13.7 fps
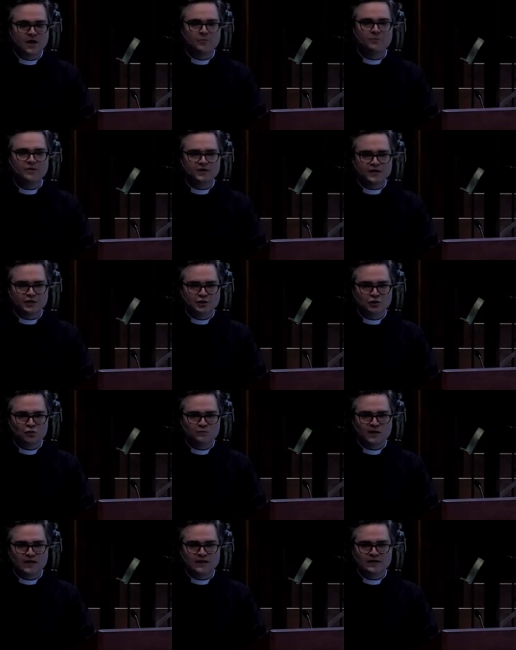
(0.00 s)
but they do
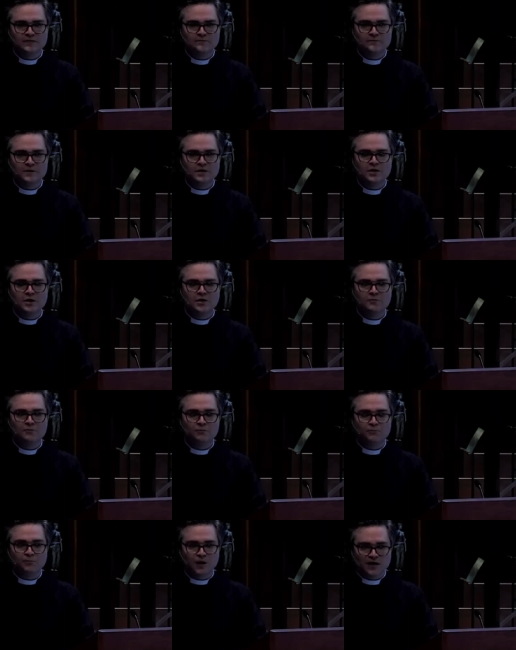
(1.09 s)
make them
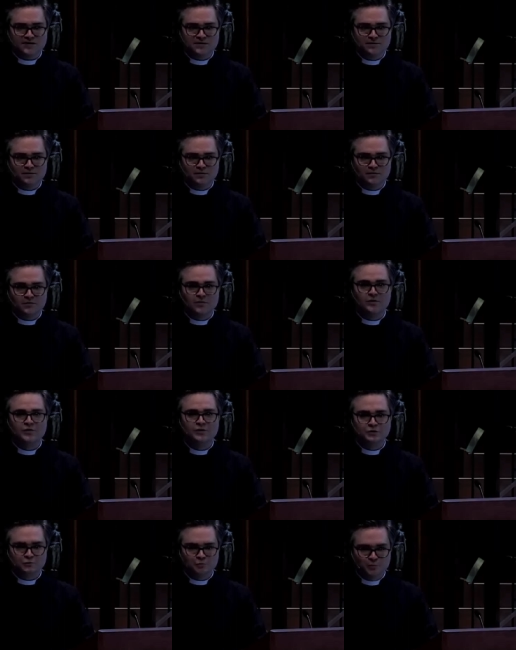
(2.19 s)
possible
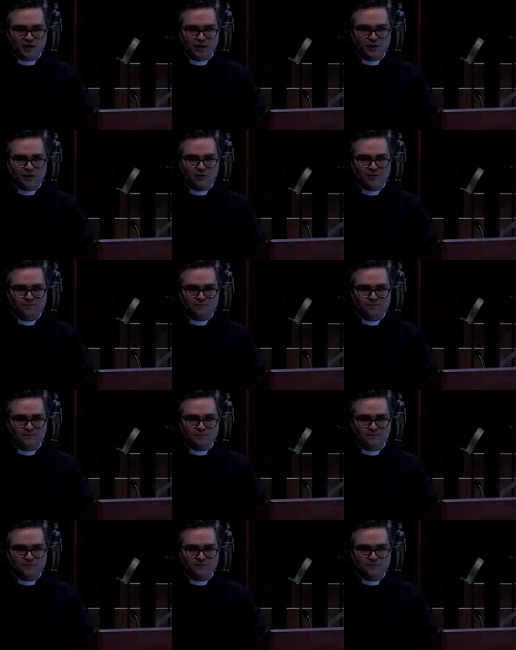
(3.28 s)
to bear.